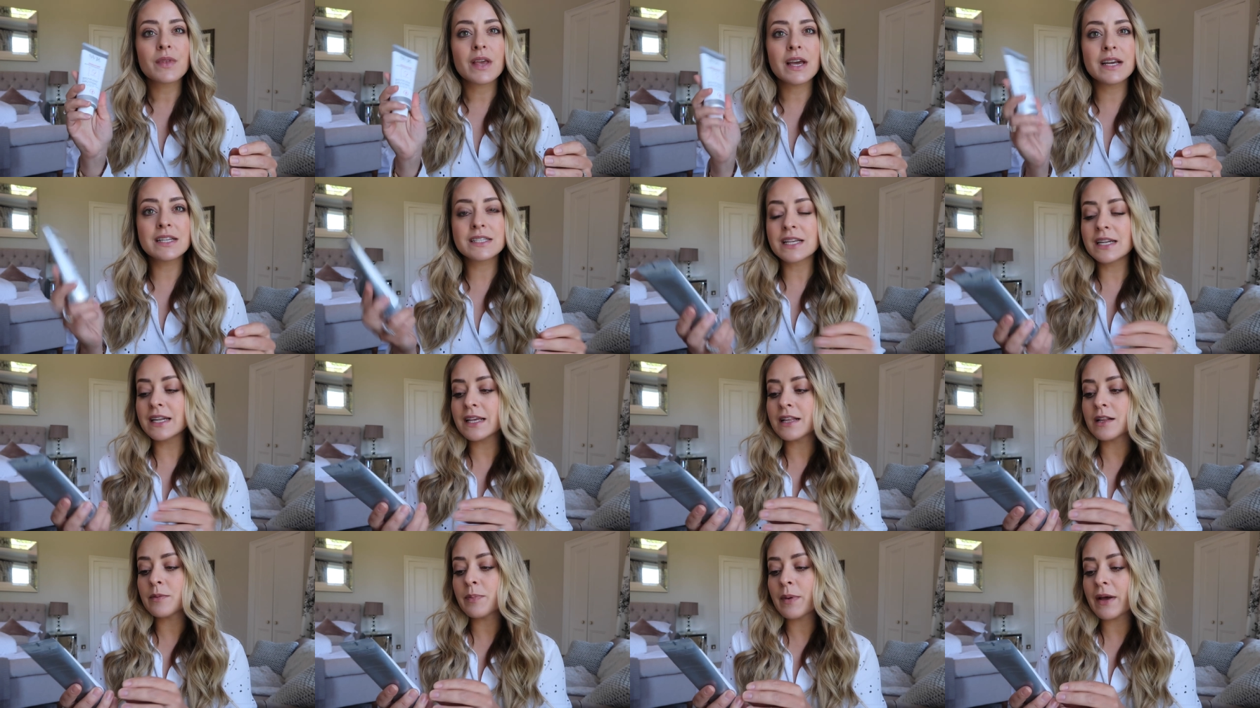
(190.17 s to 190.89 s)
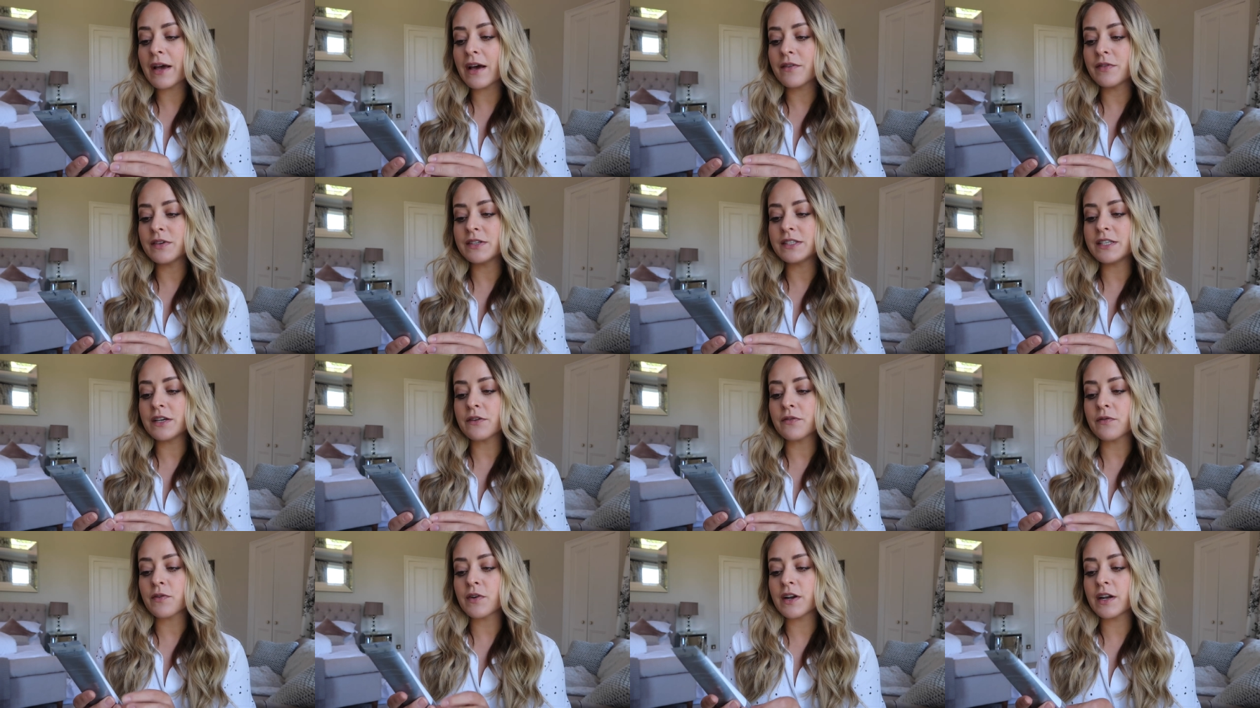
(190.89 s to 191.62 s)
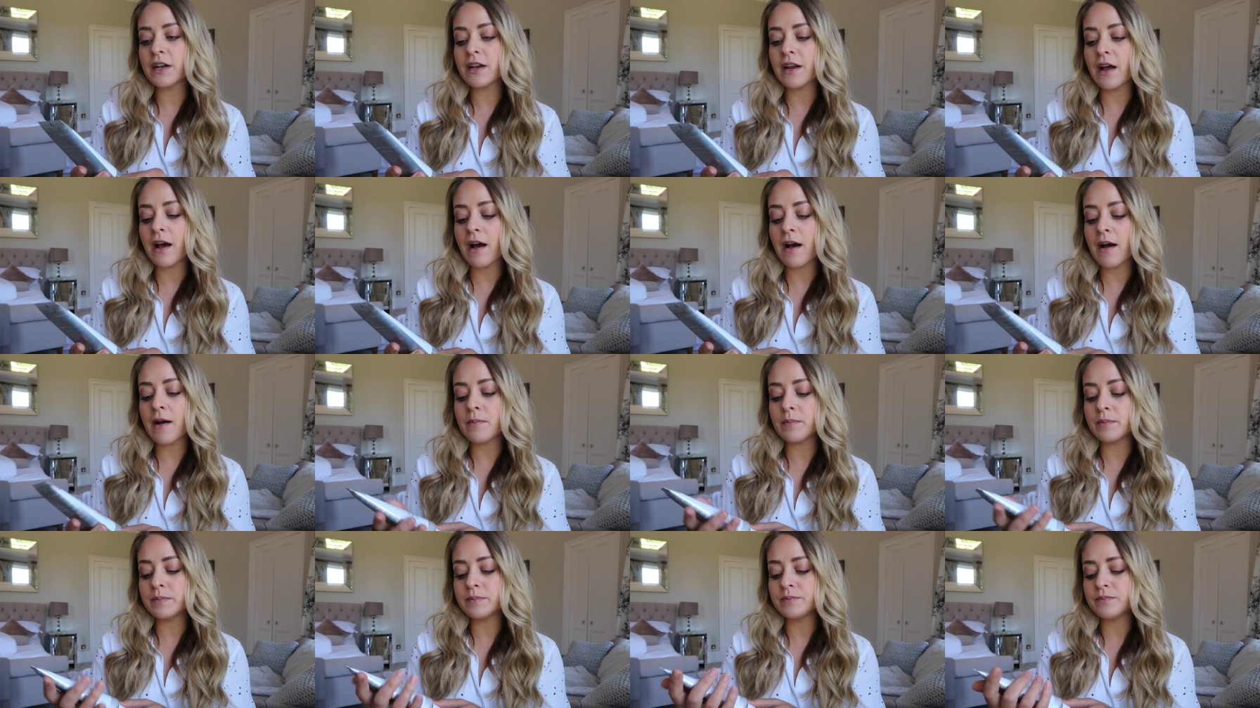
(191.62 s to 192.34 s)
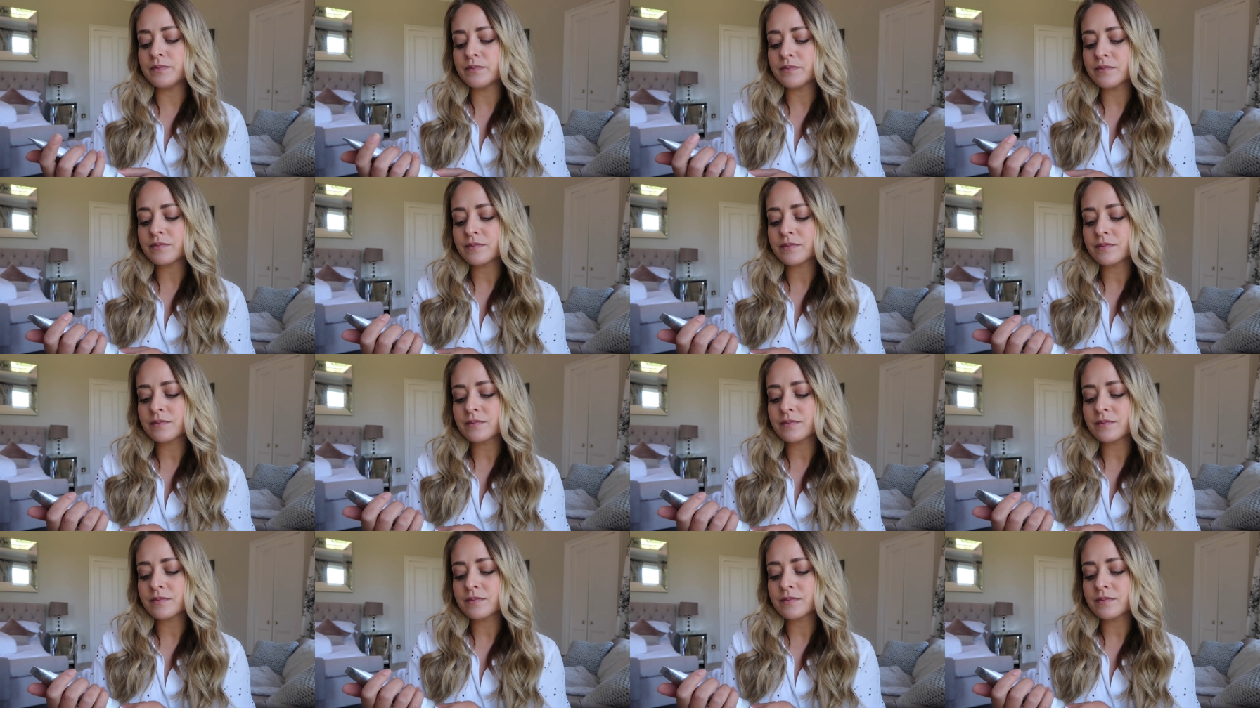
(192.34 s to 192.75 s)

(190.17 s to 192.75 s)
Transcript: it's a little bit of a different um,